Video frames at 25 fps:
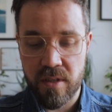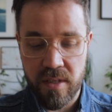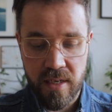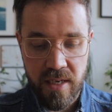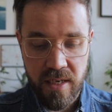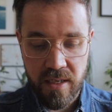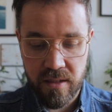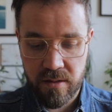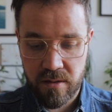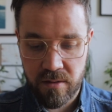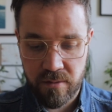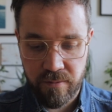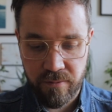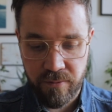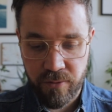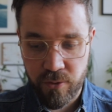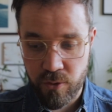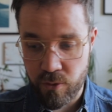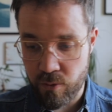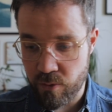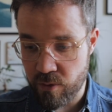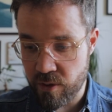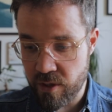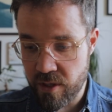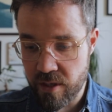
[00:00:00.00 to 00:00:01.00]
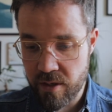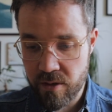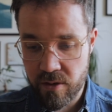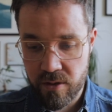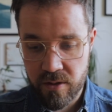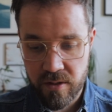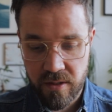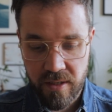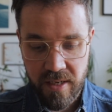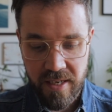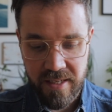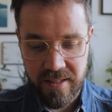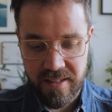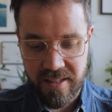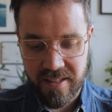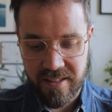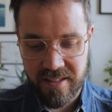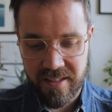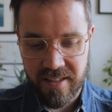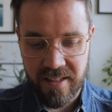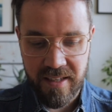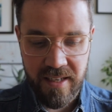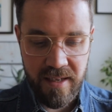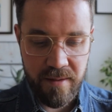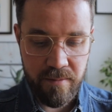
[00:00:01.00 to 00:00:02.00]
the next few years, I guess that's
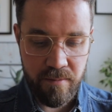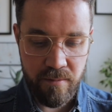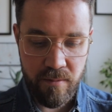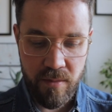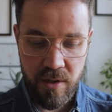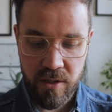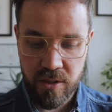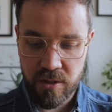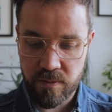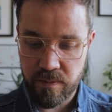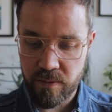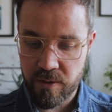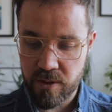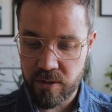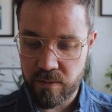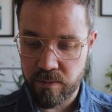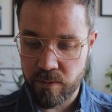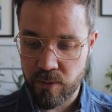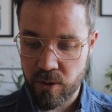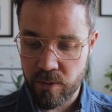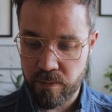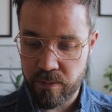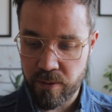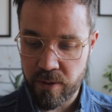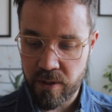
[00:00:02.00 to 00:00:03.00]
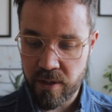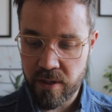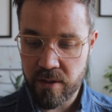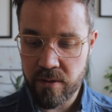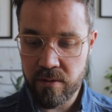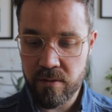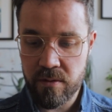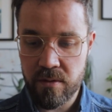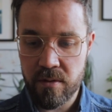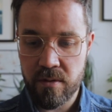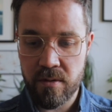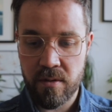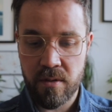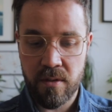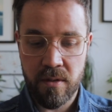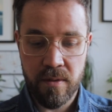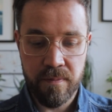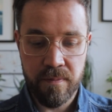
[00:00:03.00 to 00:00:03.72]
going to get much more pronounced.